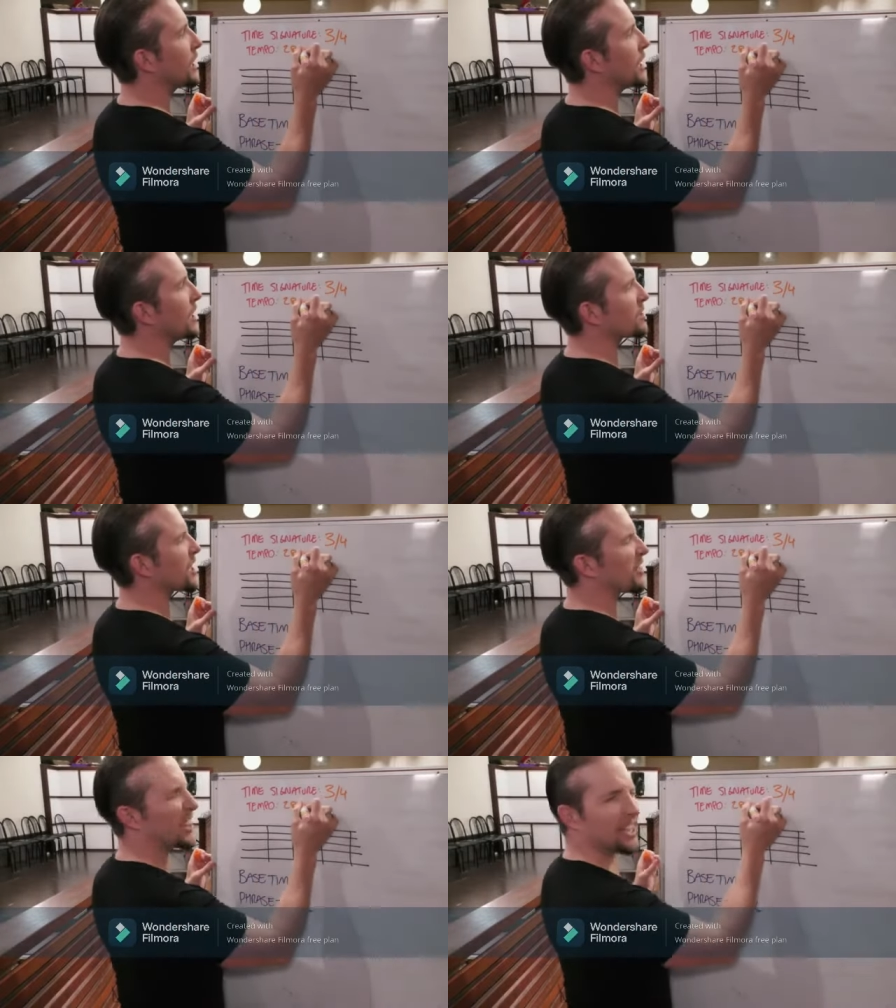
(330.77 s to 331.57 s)

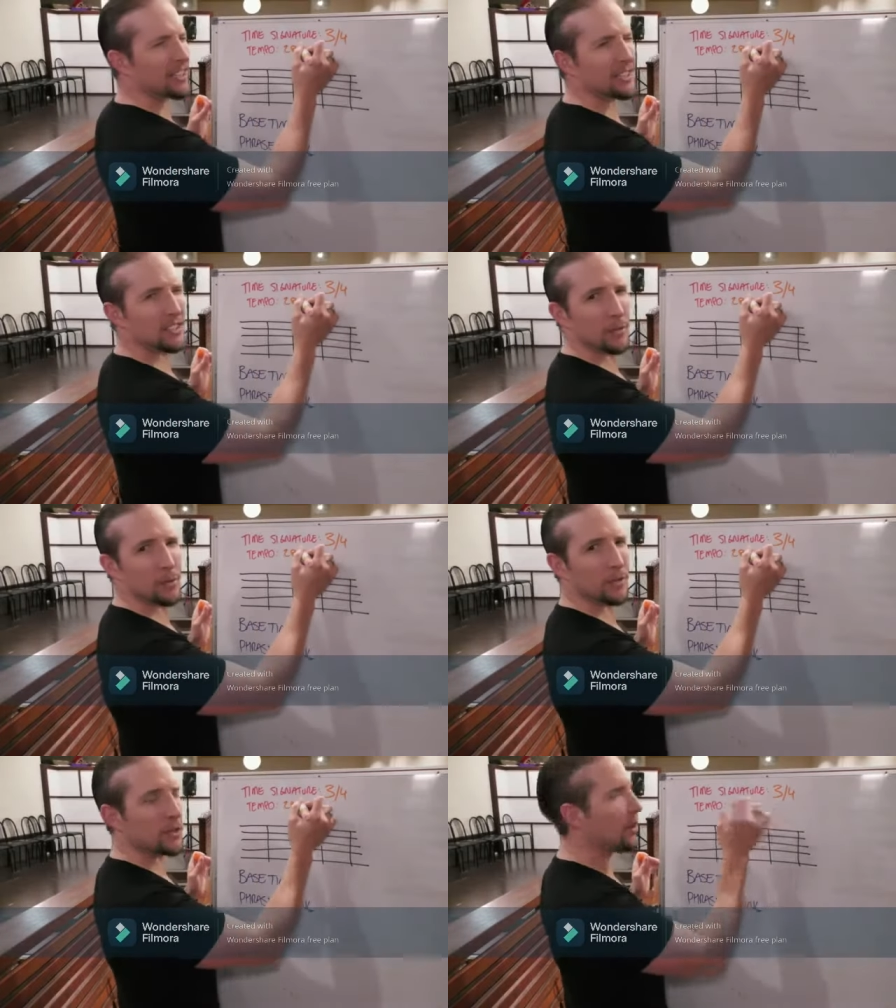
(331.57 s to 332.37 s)
I think it can
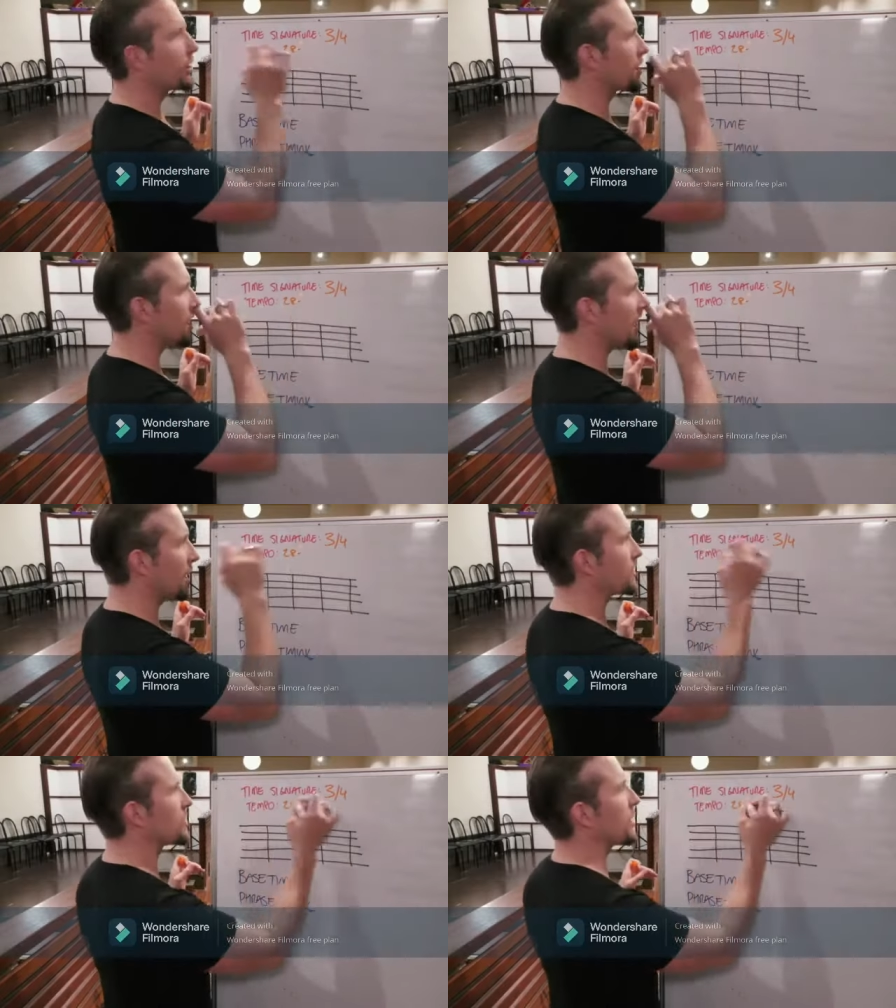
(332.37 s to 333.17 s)
sometimes go a little
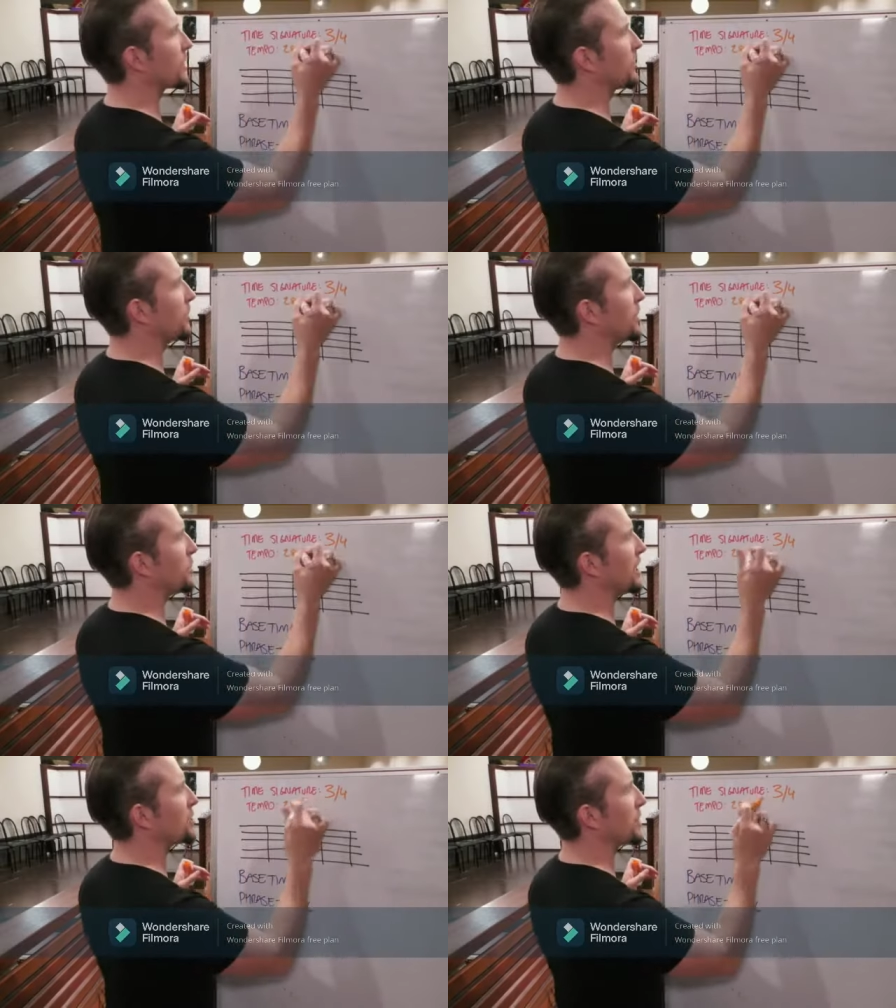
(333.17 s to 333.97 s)
higher to like 30
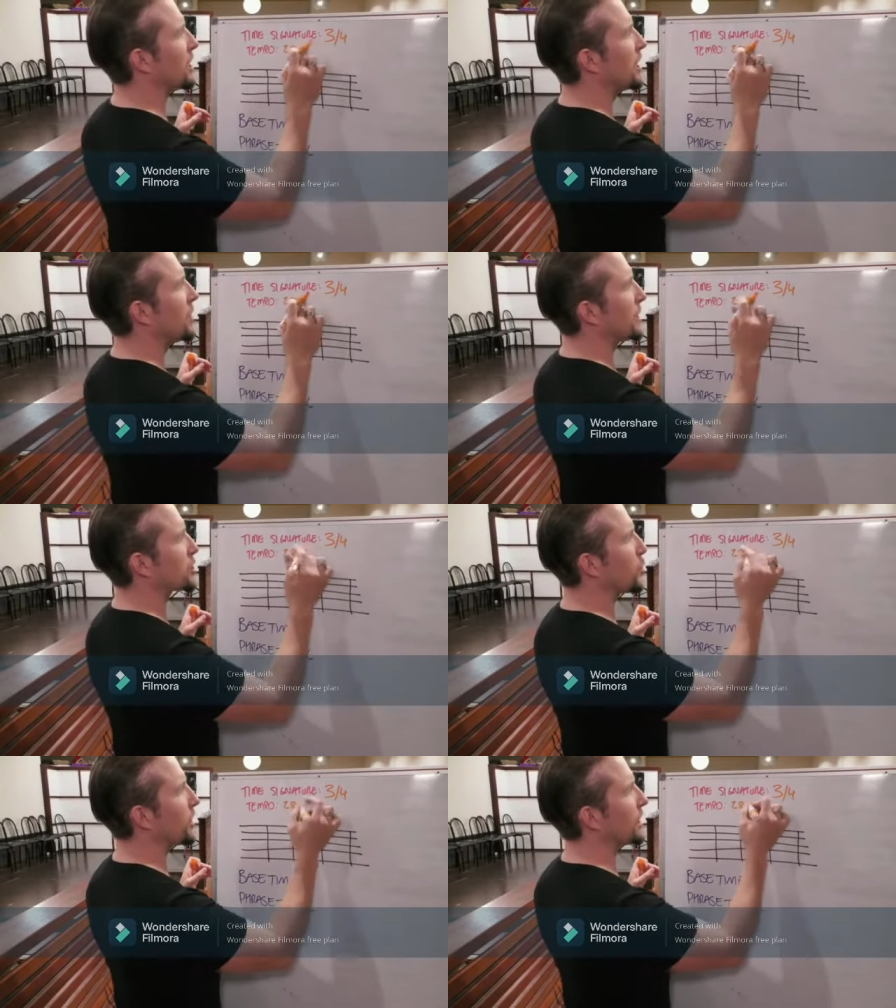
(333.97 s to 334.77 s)
bars, but
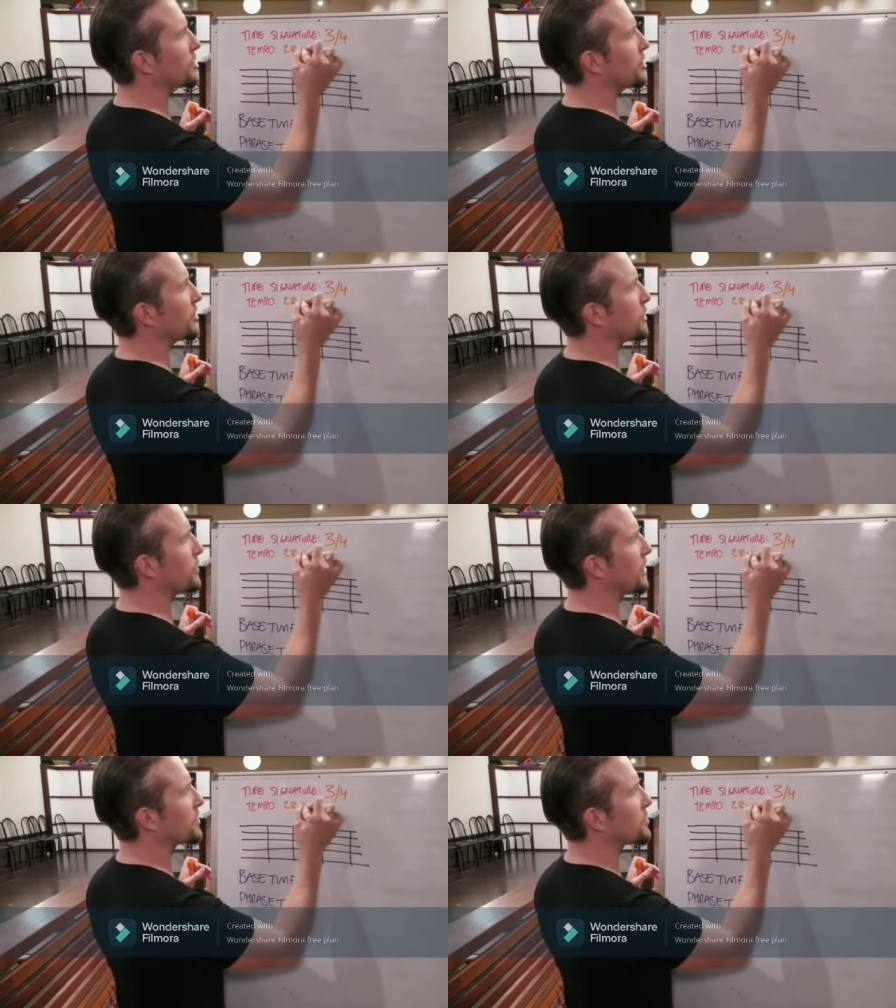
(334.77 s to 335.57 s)
about 28 to 30
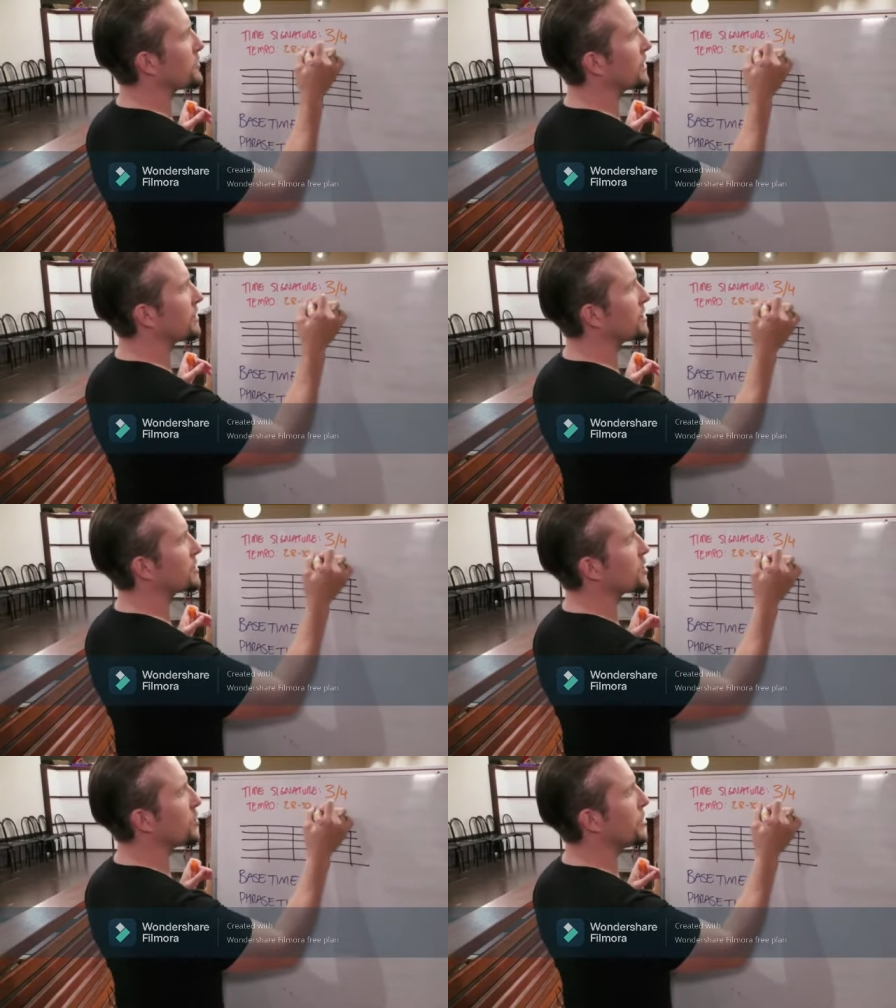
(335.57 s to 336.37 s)
bars a minute.
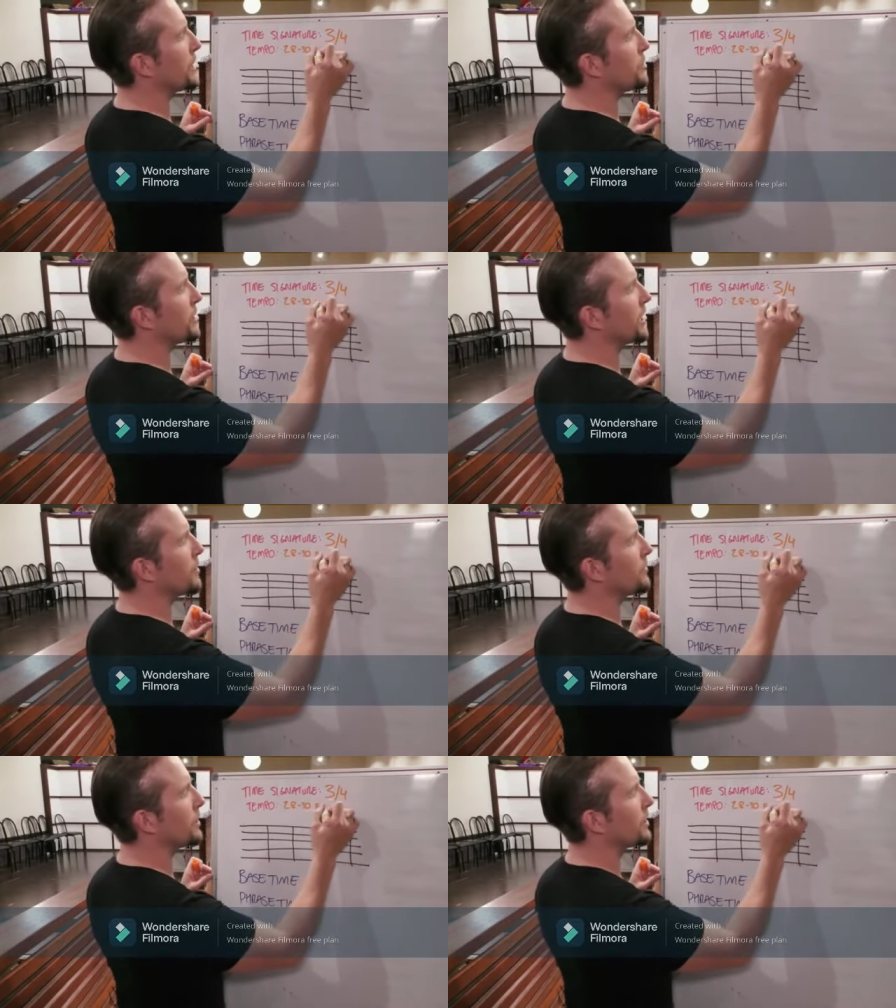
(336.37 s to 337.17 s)
So
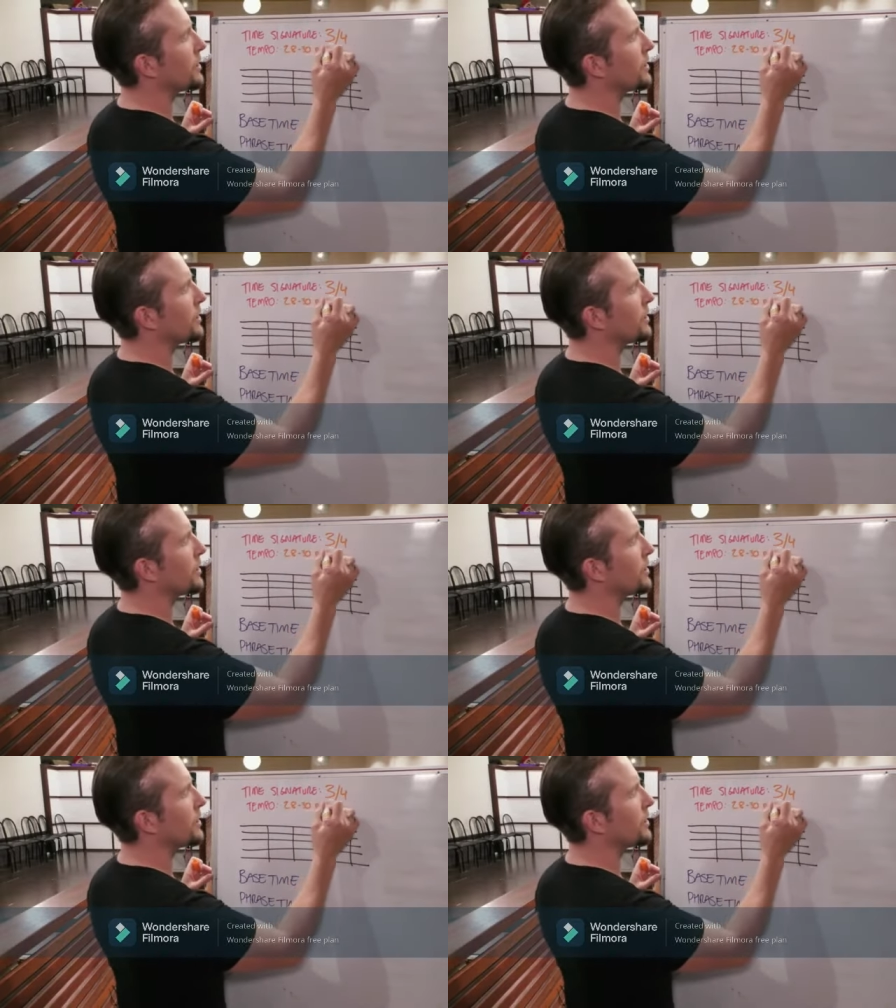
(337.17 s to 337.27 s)
BPM